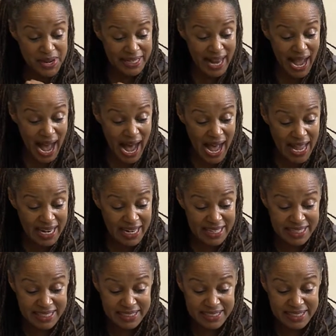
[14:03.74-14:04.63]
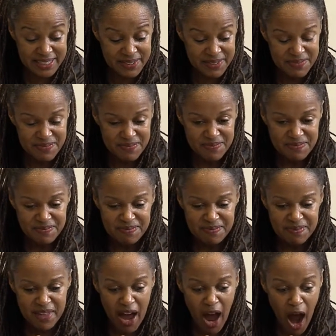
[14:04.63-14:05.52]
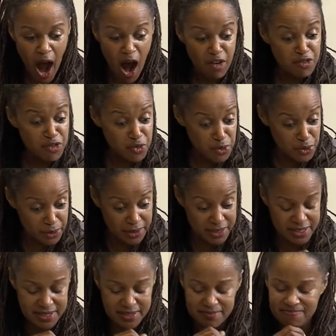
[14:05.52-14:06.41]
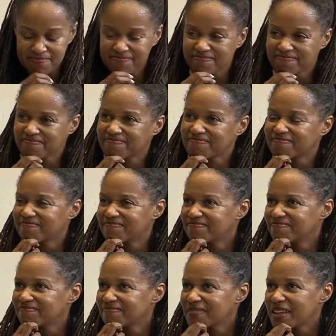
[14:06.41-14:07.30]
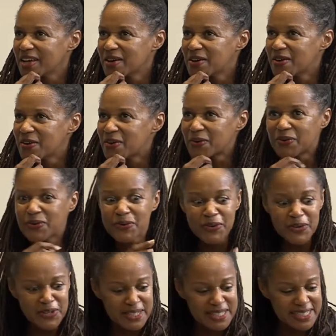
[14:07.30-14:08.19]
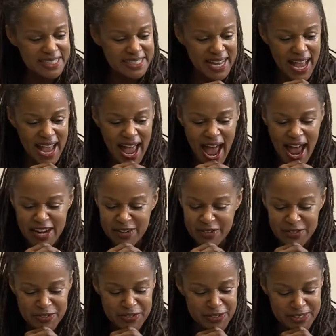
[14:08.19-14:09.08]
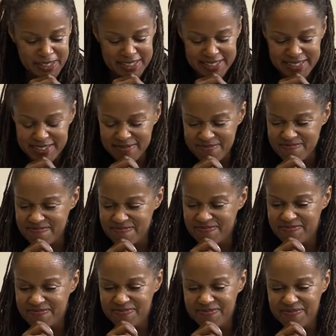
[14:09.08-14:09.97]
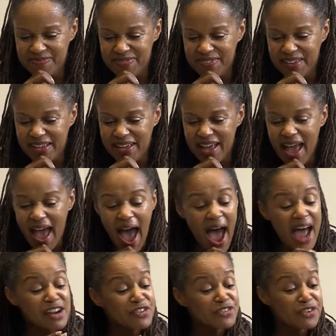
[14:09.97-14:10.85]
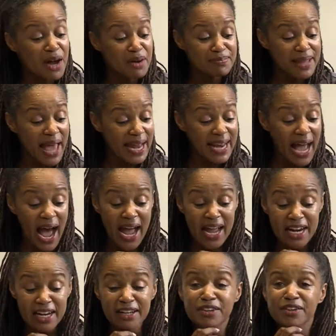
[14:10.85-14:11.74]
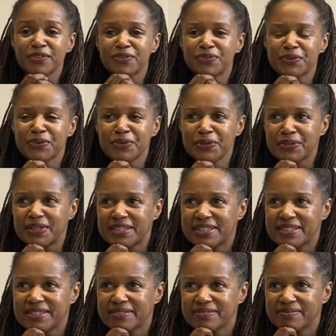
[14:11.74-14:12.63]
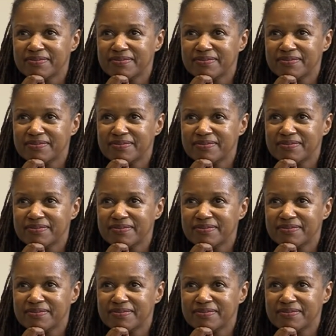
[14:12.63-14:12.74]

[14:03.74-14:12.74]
an island of roots, roots and roots. And from that island of roots,